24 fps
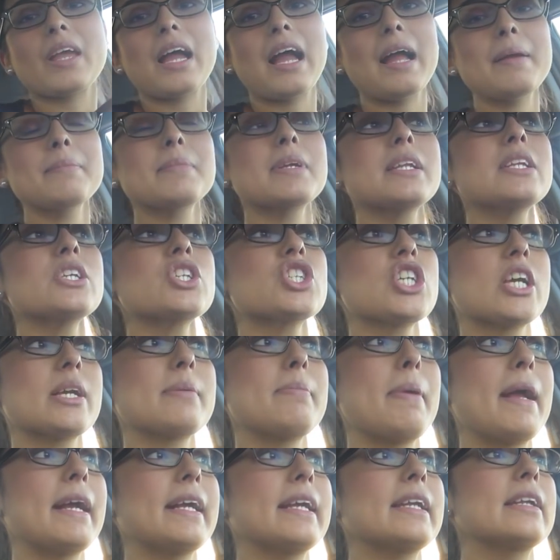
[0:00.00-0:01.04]
I'm gonna check
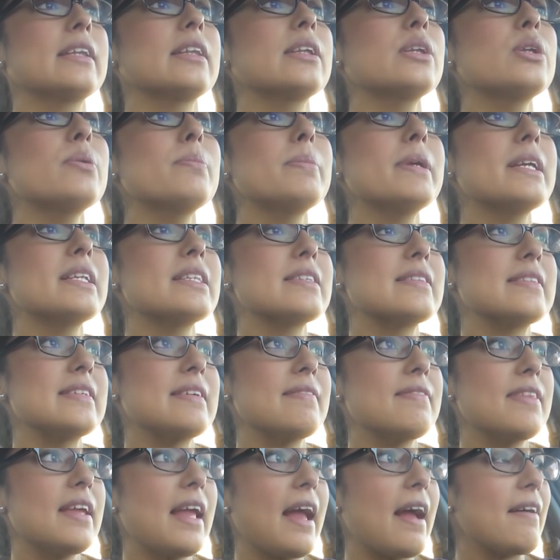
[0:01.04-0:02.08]
back in a little bit and see
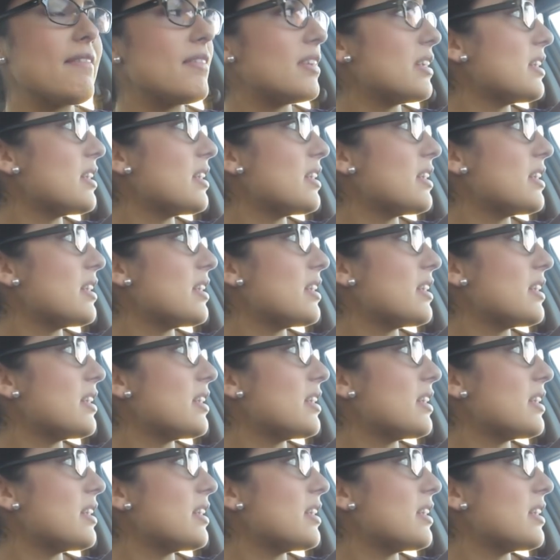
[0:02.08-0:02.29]
if they have